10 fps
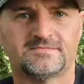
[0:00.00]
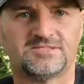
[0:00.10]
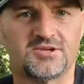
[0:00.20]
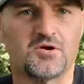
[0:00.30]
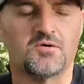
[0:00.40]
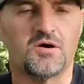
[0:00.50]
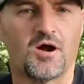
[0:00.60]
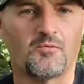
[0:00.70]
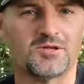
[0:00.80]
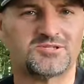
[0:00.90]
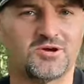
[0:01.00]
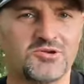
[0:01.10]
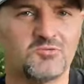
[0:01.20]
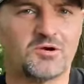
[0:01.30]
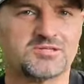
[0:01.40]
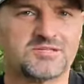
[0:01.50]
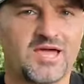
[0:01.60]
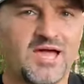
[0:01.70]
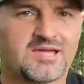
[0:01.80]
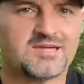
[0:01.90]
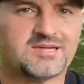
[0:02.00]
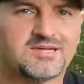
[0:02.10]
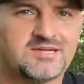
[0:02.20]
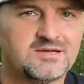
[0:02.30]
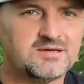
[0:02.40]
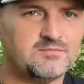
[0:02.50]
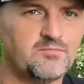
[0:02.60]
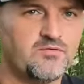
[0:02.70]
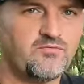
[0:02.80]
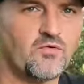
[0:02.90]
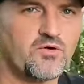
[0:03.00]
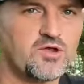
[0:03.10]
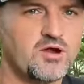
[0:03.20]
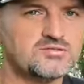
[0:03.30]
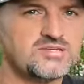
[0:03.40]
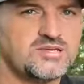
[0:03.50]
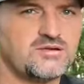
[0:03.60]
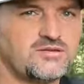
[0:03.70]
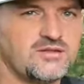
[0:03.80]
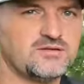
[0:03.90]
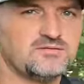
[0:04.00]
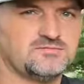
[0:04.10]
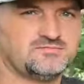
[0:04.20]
So I want to show you what it's like before goats get on here.